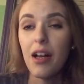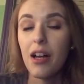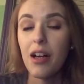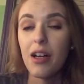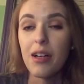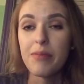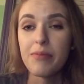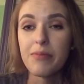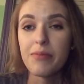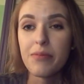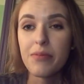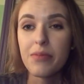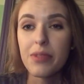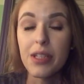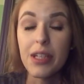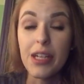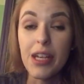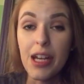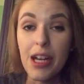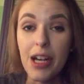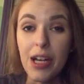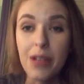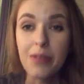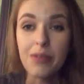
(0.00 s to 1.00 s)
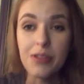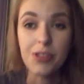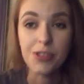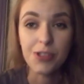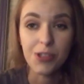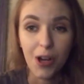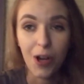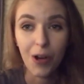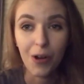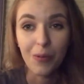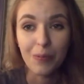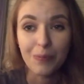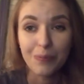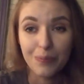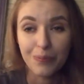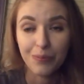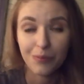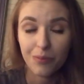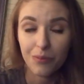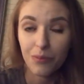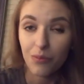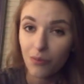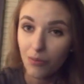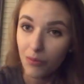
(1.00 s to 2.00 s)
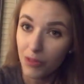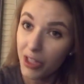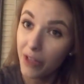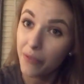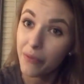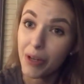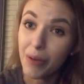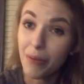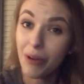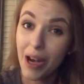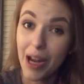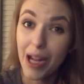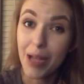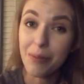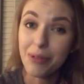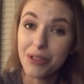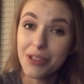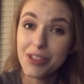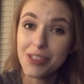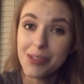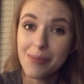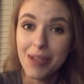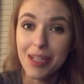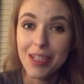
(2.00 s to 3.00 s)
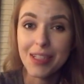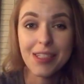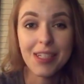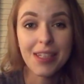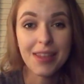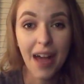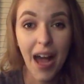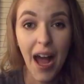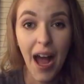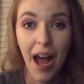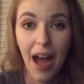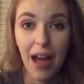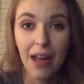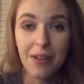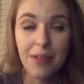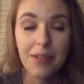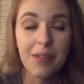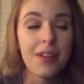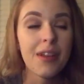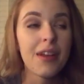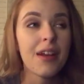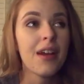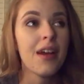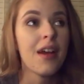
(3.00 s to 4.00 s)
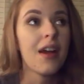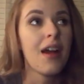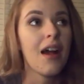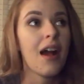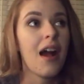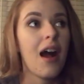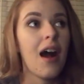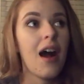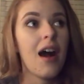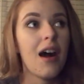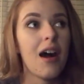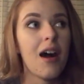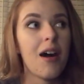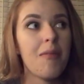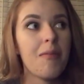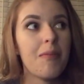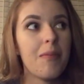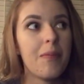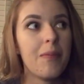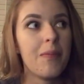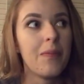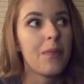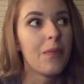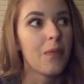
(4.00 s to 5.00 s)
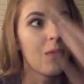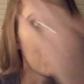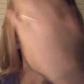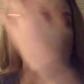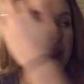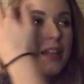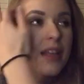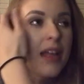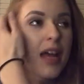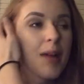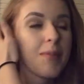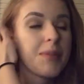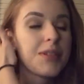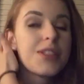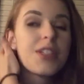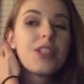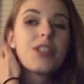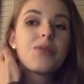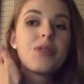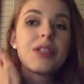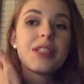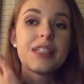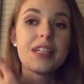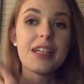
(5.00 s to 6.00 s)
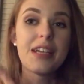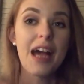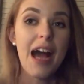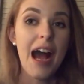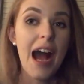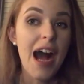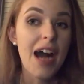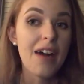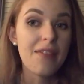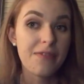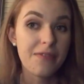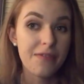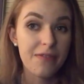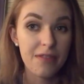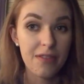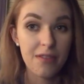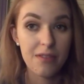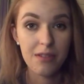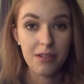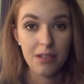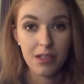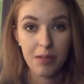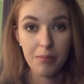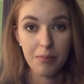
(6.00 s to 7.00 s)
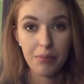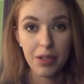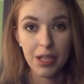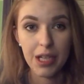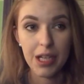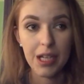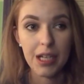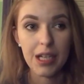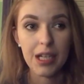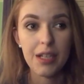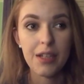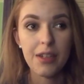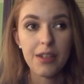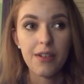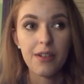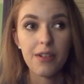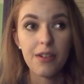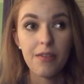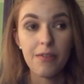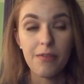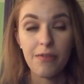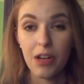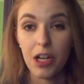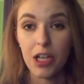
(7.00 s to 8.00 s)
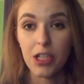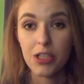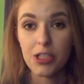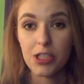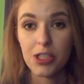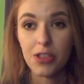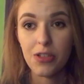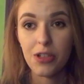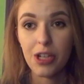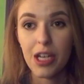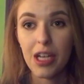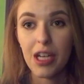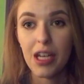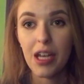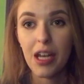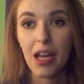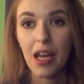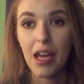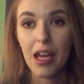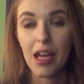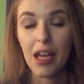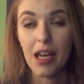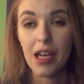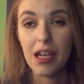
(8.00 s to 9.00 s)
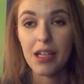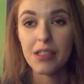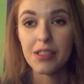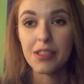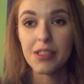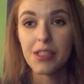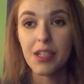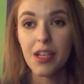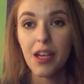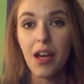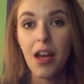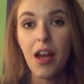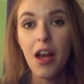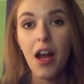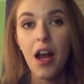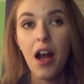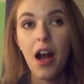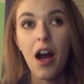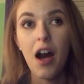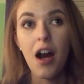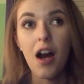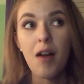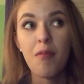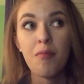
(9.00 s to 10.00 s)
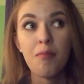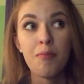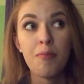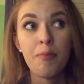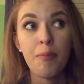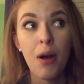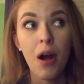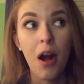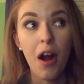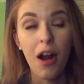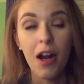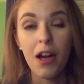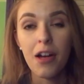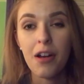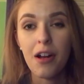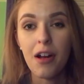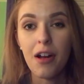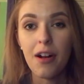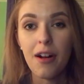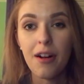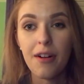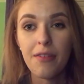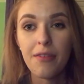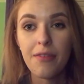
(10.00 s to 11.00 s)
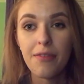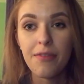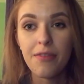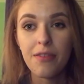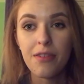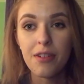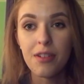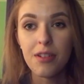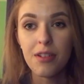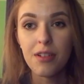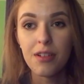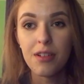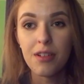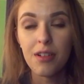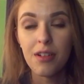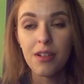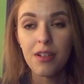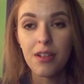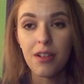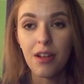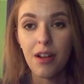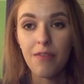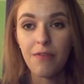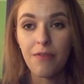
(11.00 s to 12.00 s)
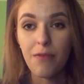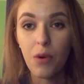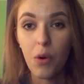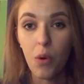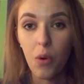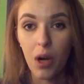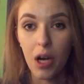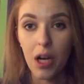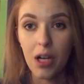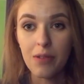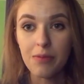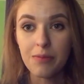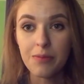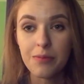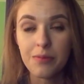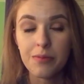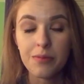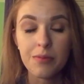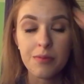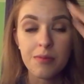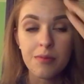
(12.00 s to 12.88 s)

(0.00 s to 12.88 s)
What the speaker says: the year. So we were able to submit it to that. What episodes we did have completed, the first three and part of four.